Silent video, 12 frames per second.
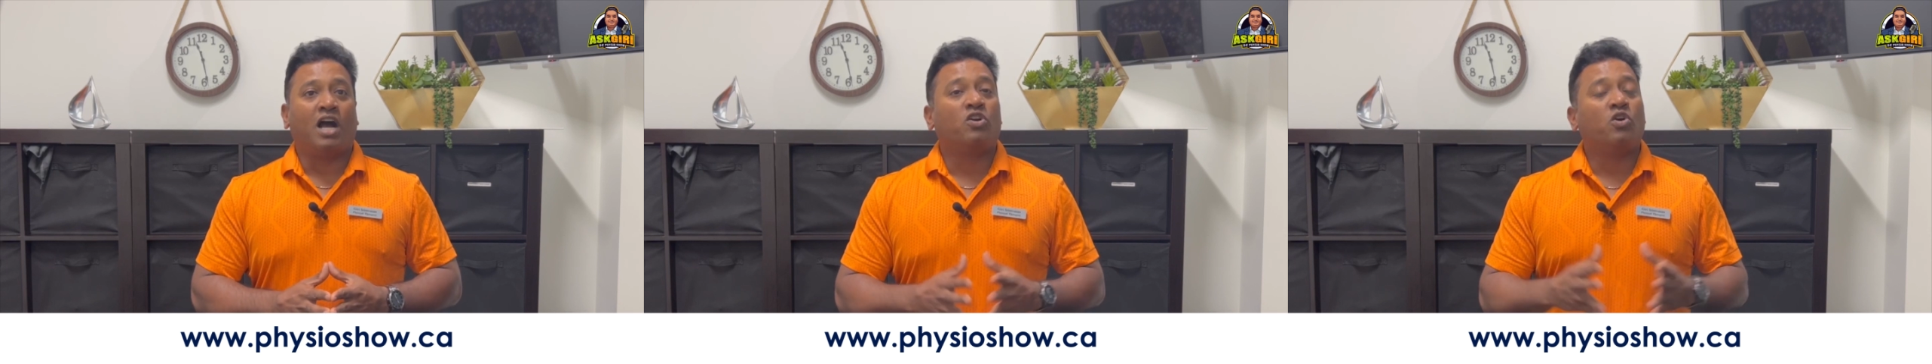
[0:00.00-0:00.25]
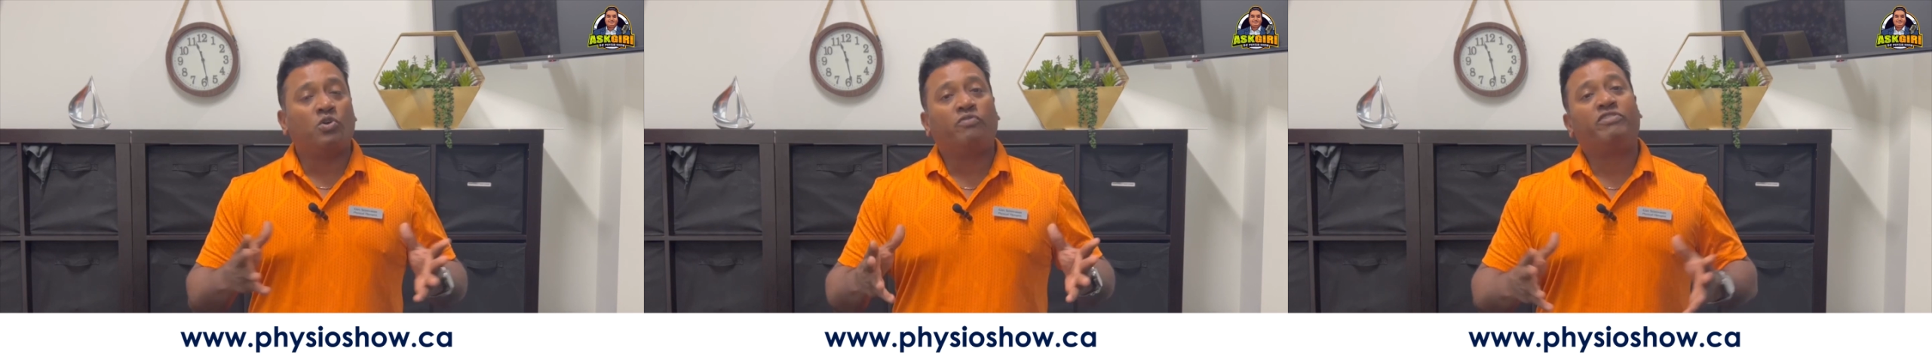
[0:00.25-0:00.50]

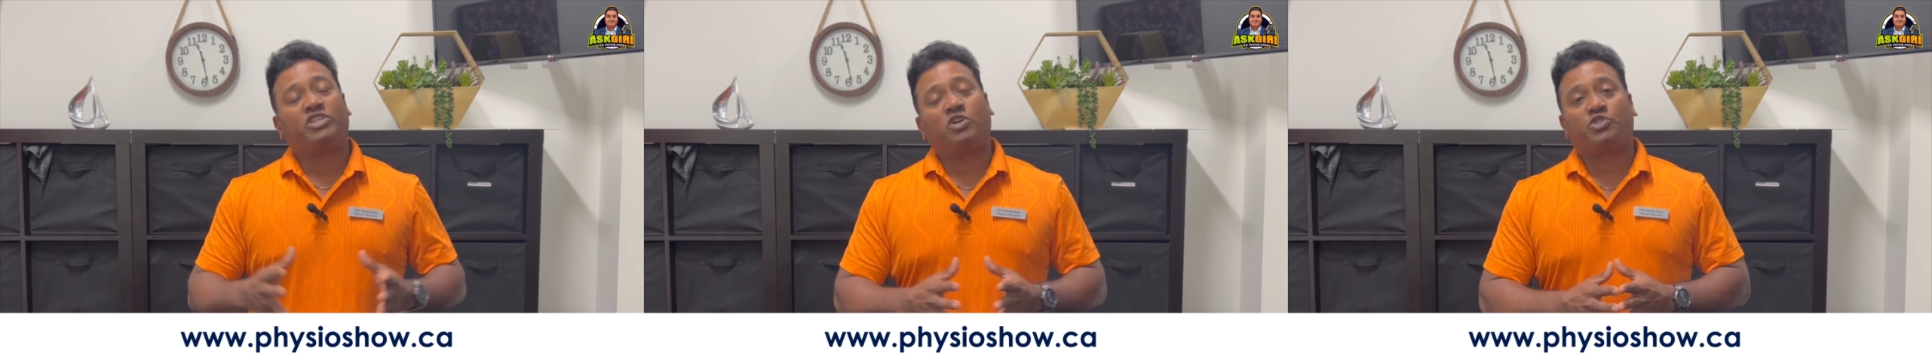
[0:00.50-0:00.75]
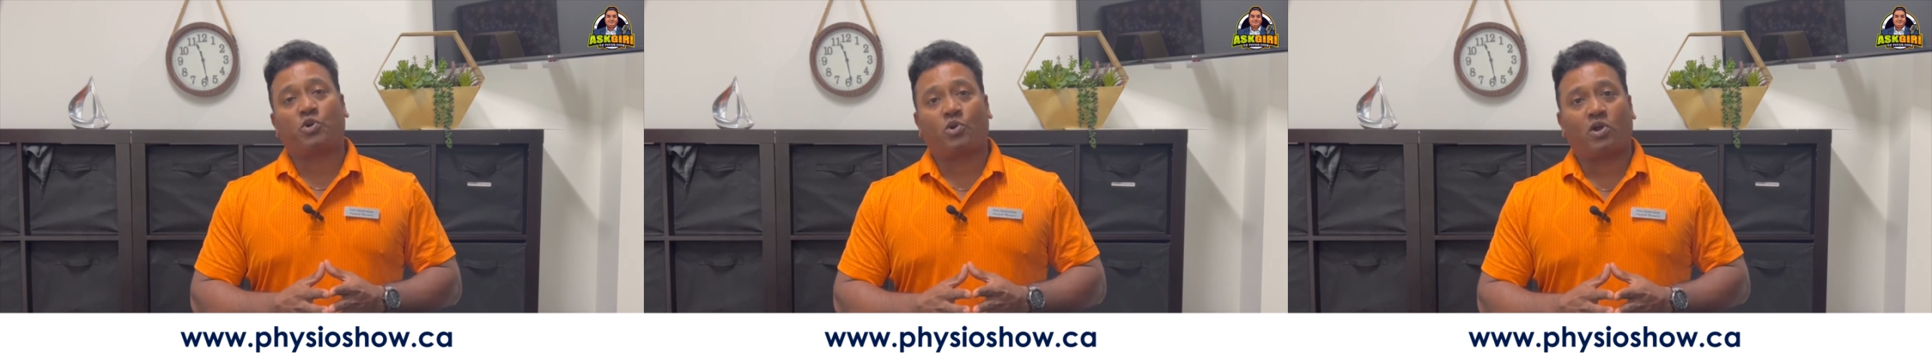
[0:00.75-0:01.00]
go to
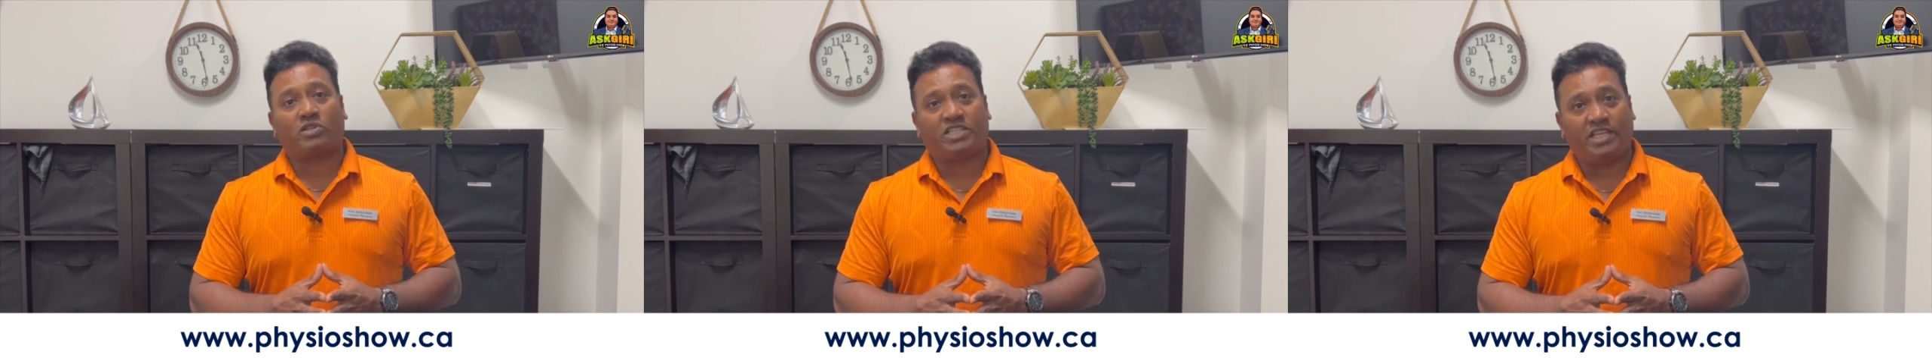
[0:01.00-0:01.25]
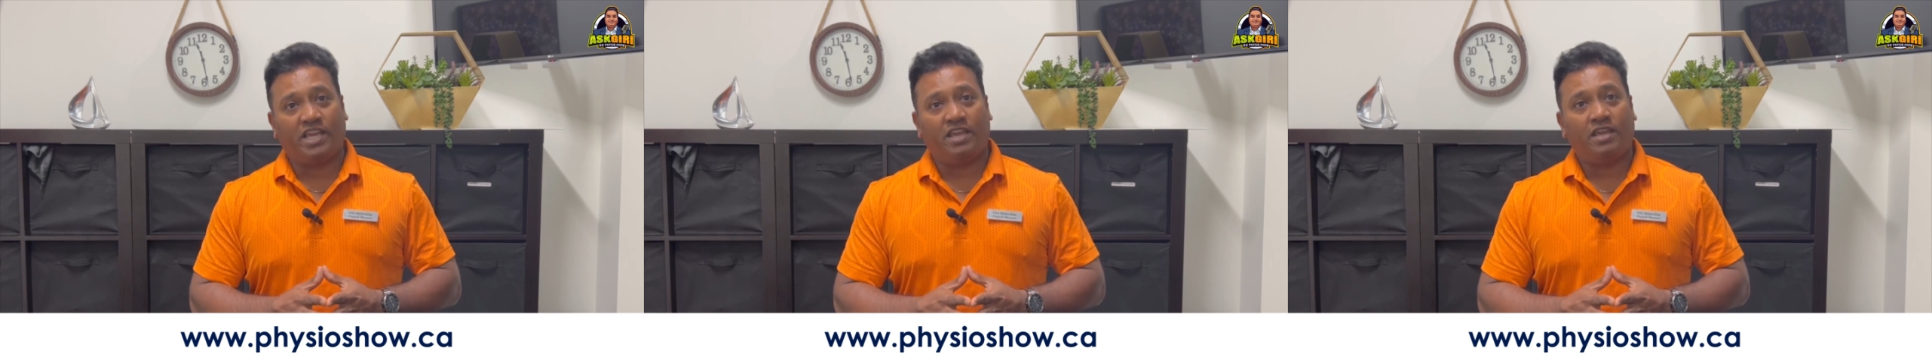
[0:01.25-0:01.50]

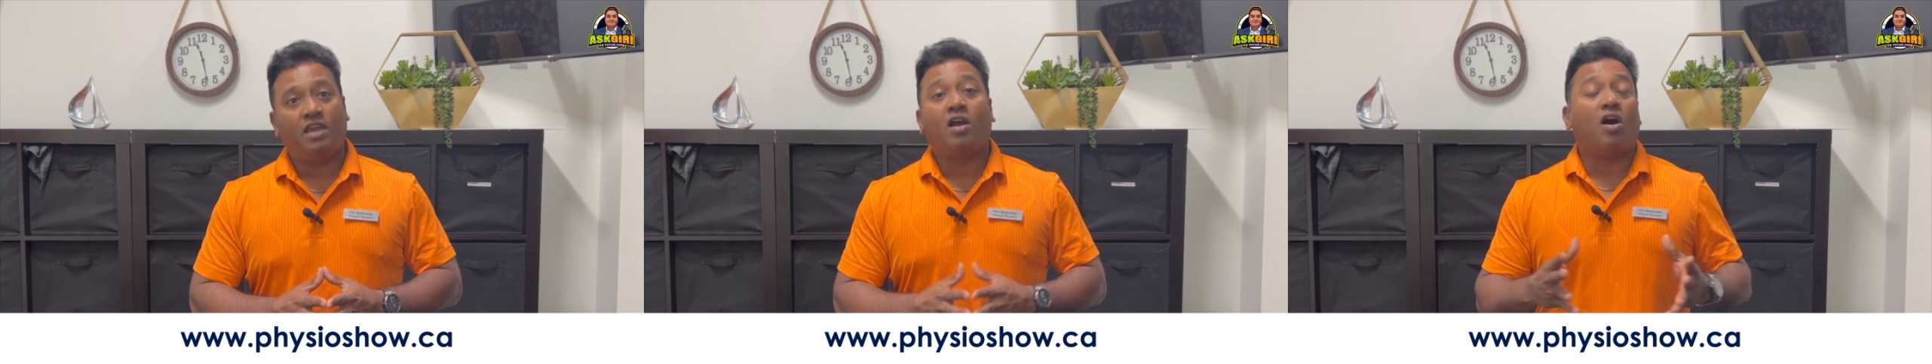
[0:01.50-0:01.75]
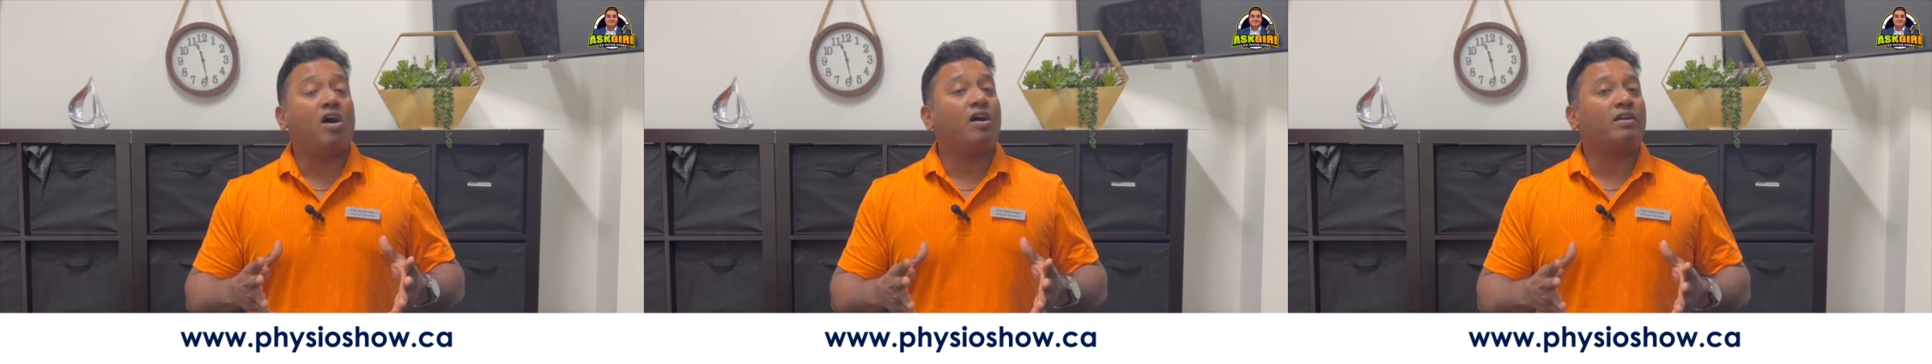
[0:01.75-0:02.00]
physioshow.ca
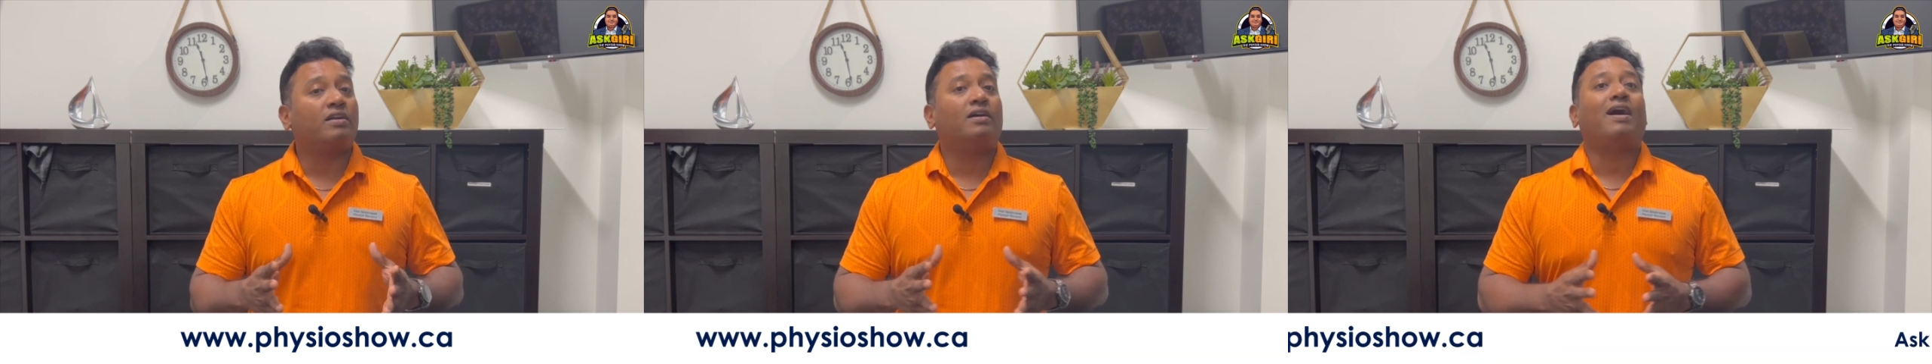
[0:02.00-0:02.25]
or